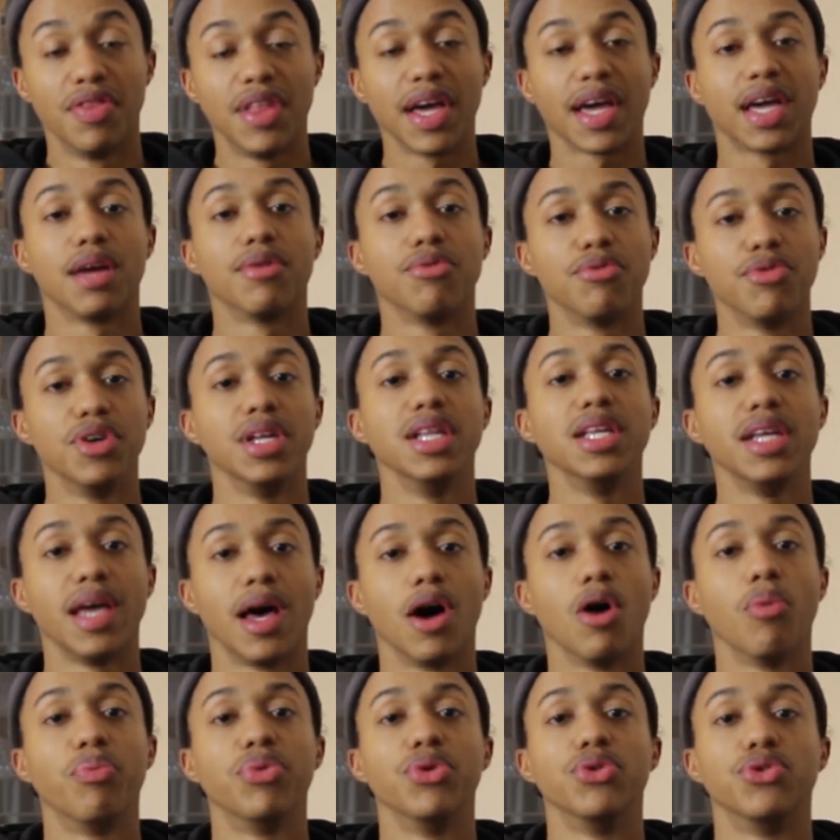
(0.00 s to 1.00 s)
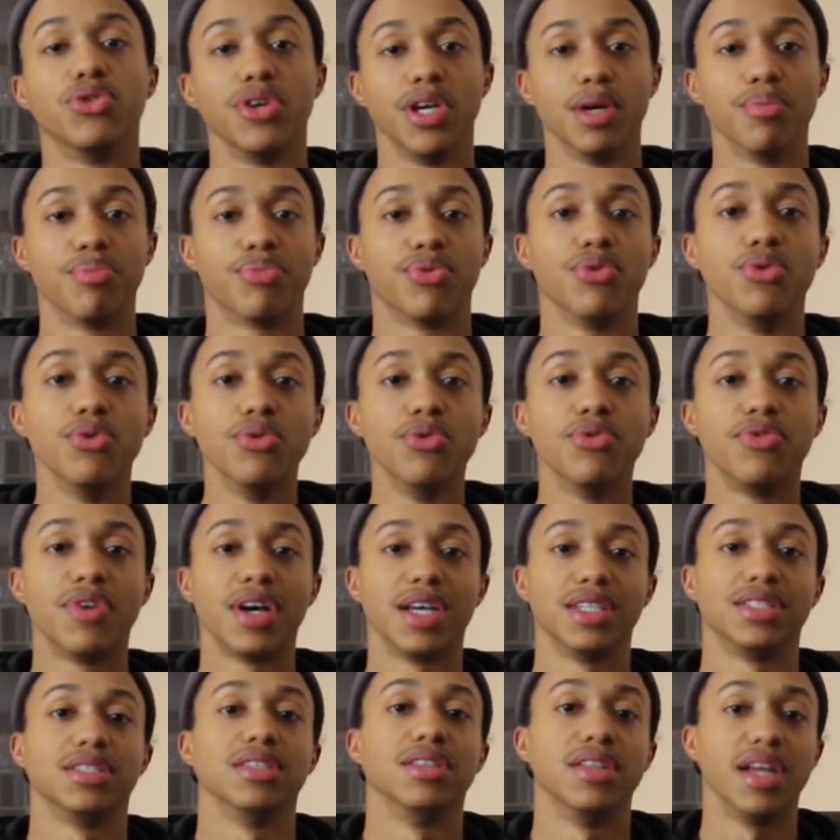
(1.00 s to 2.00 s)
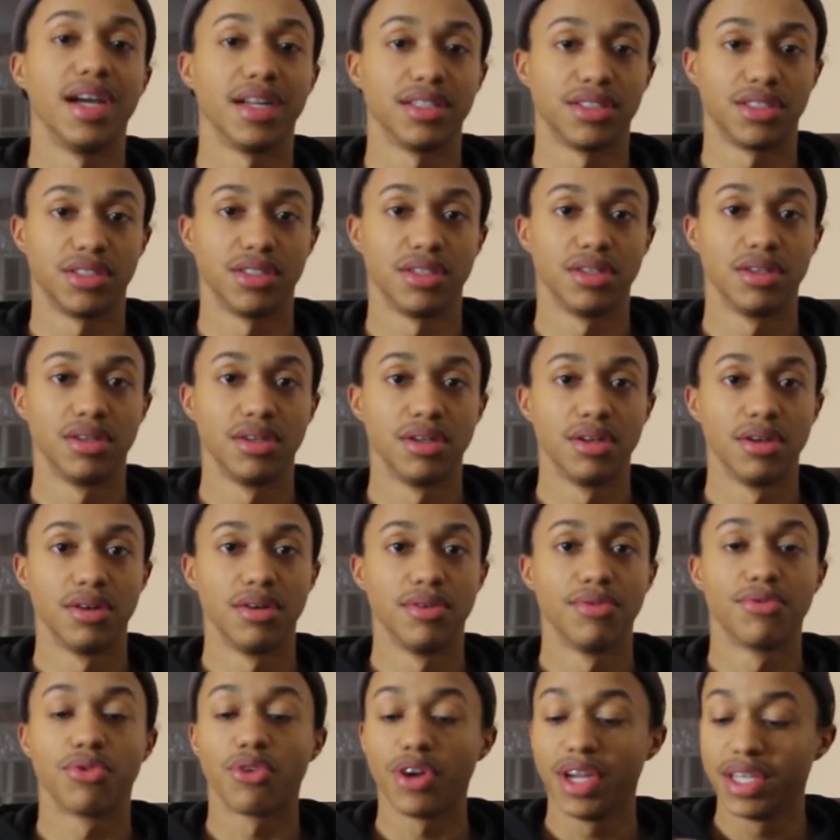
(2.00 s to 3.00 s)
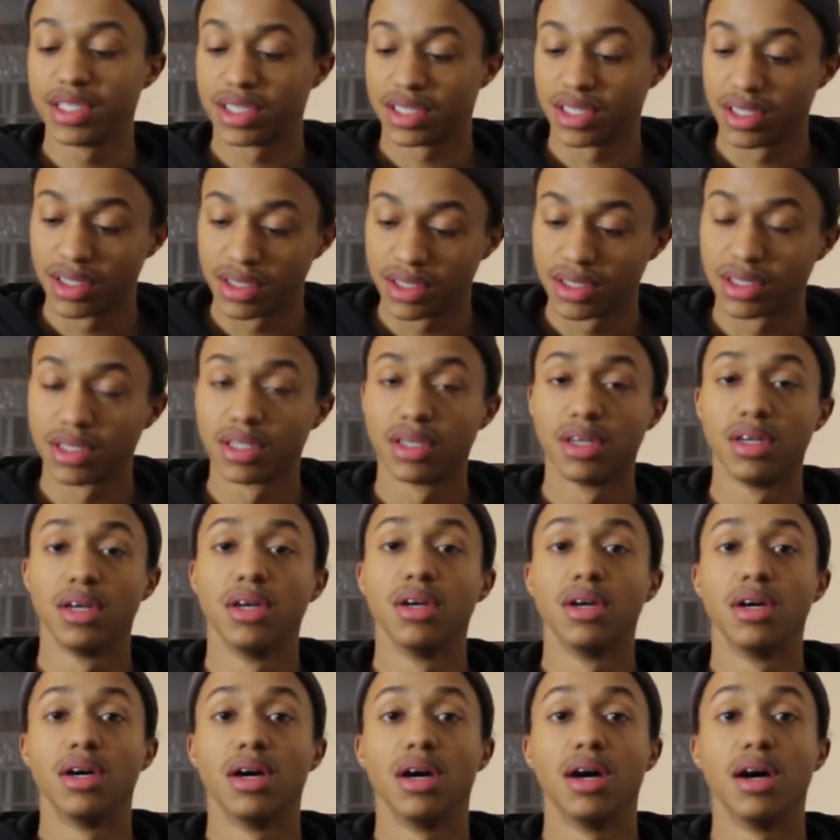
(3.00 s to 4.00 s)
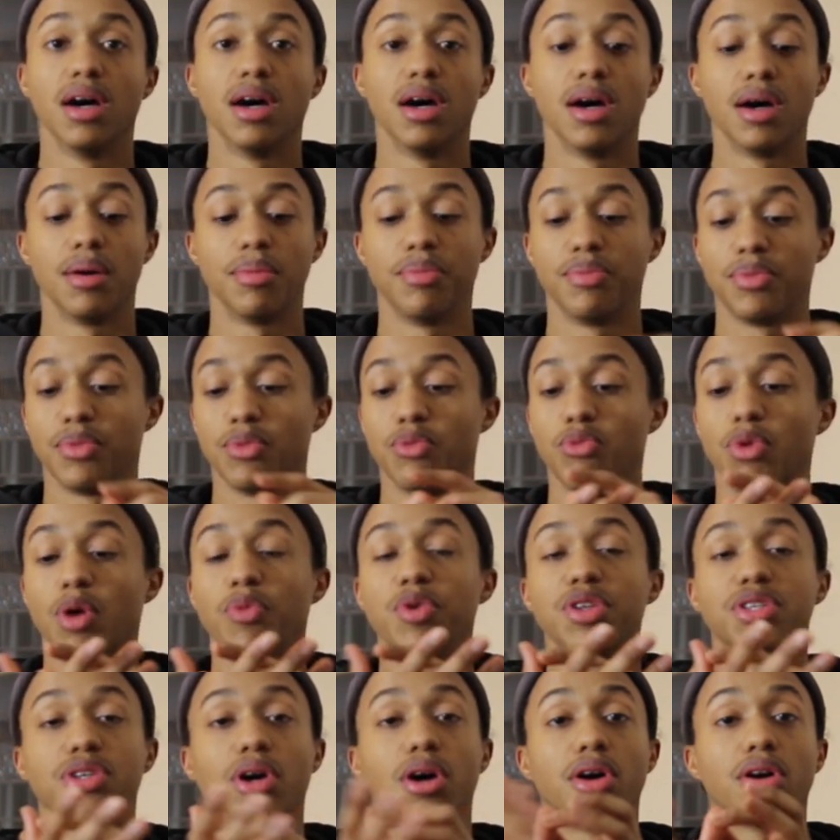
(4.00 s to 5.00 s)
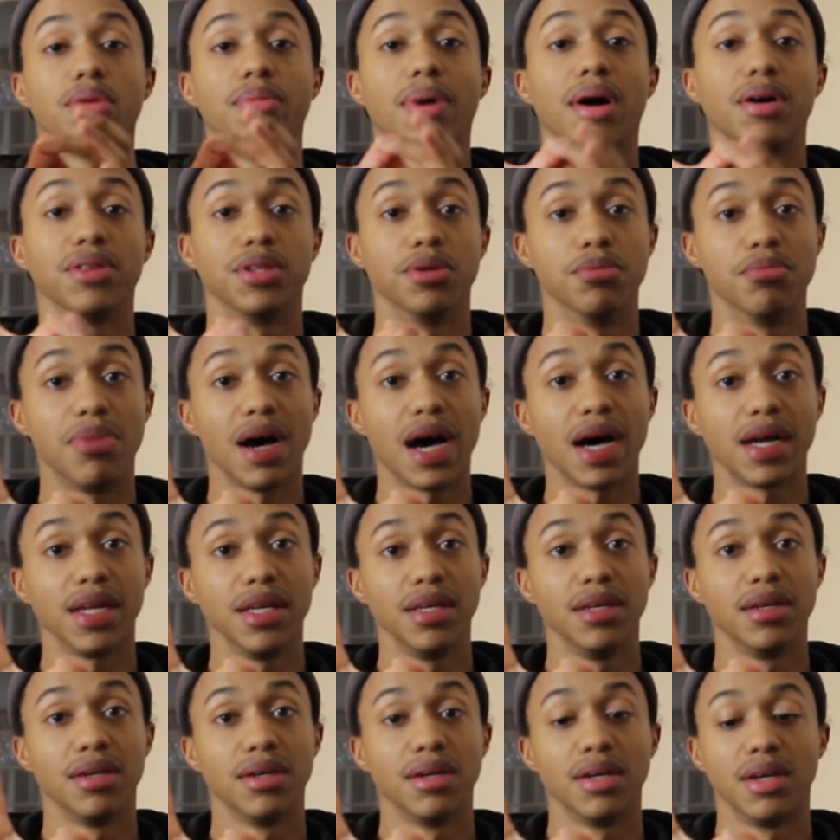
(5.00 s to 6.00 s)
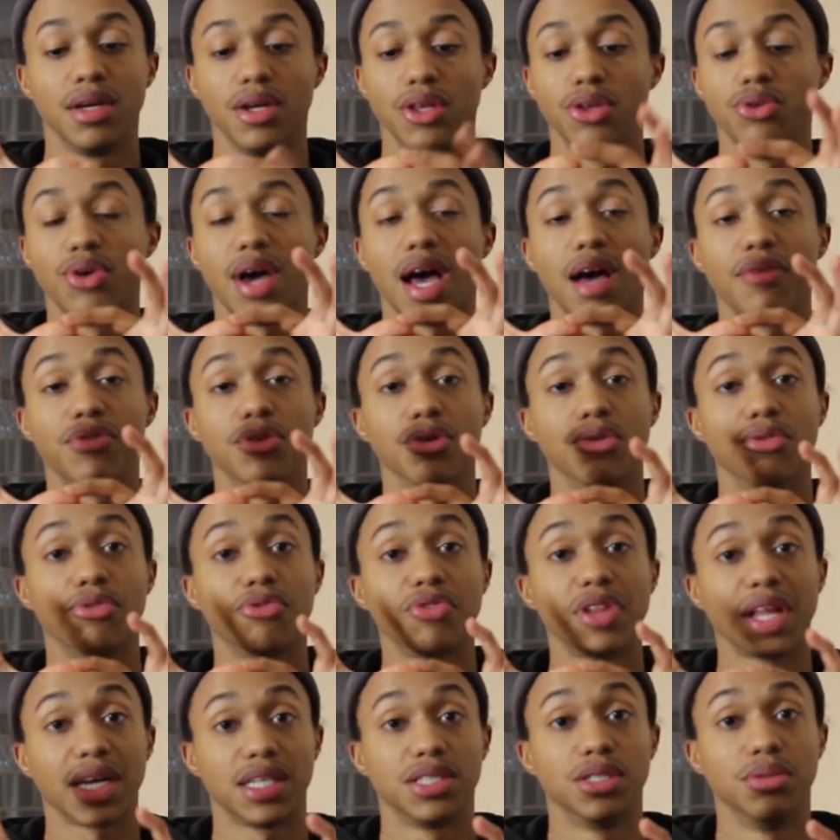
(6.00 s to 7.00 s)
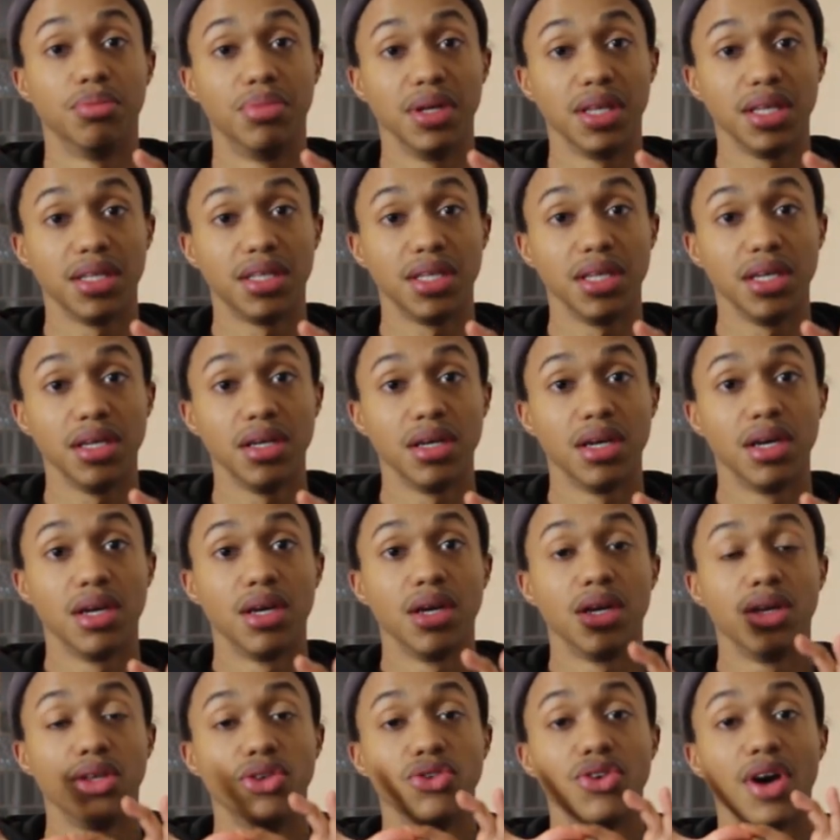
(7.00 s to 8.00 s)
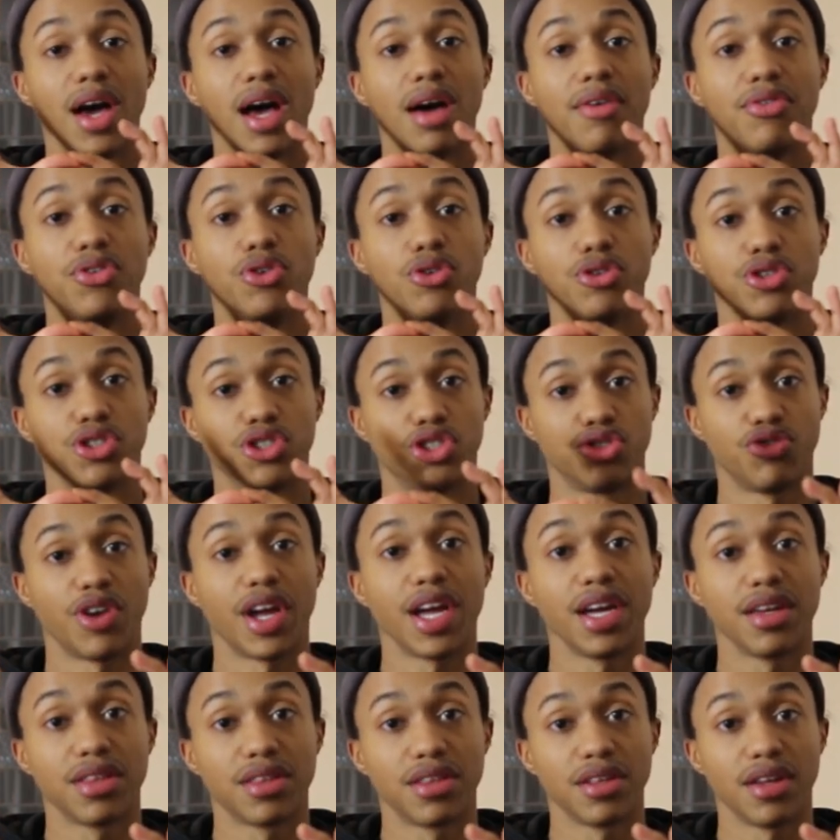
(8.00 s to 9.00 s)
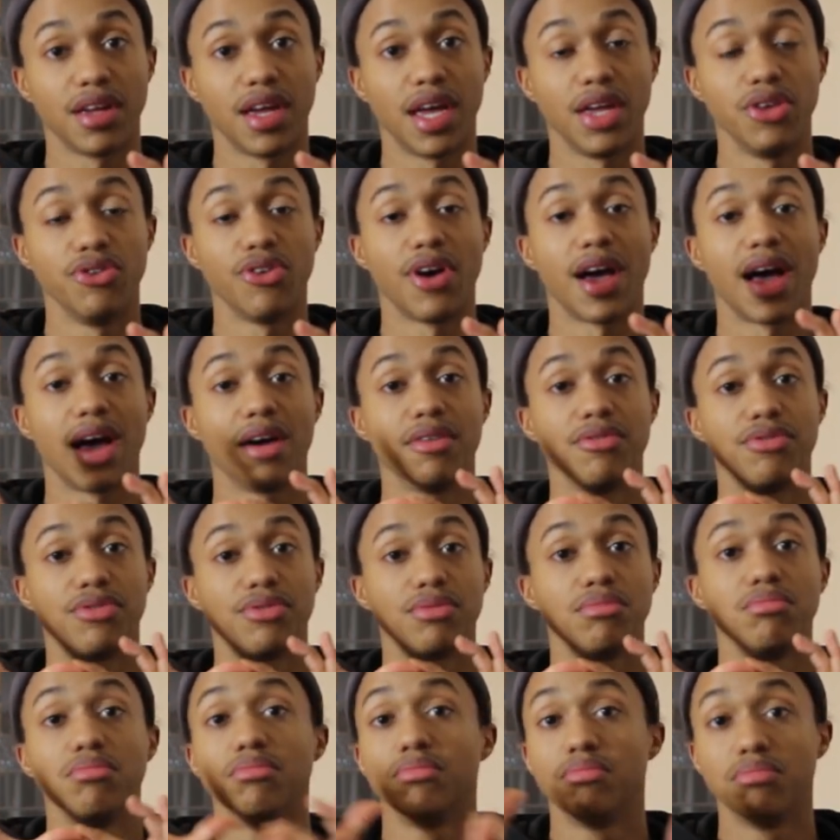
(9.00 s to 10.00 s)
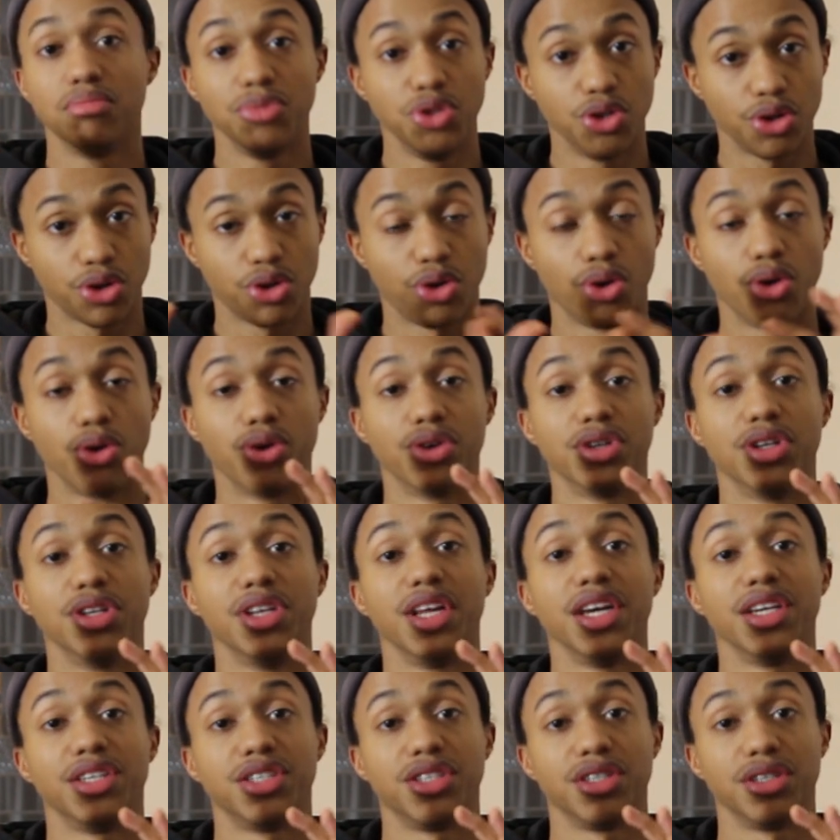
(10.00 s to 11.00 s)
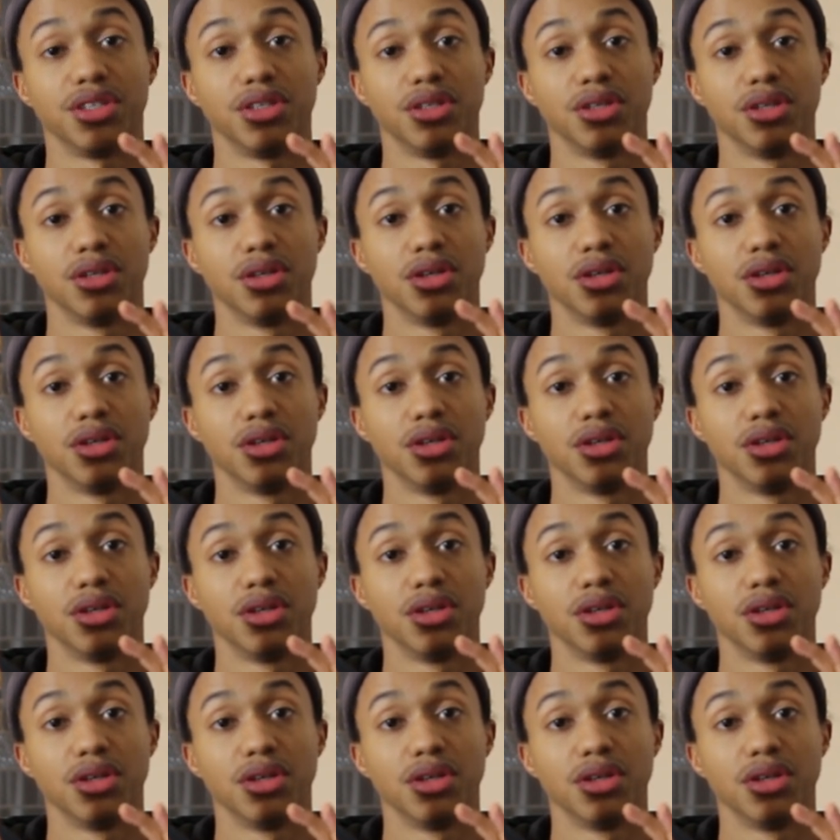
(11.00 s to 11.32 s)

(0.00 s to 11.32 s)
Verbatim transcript: that can really help you to improve as a dancer. For instance, um, when we talk about the body, you have your flexibility, you have your strength, and you have your coordination,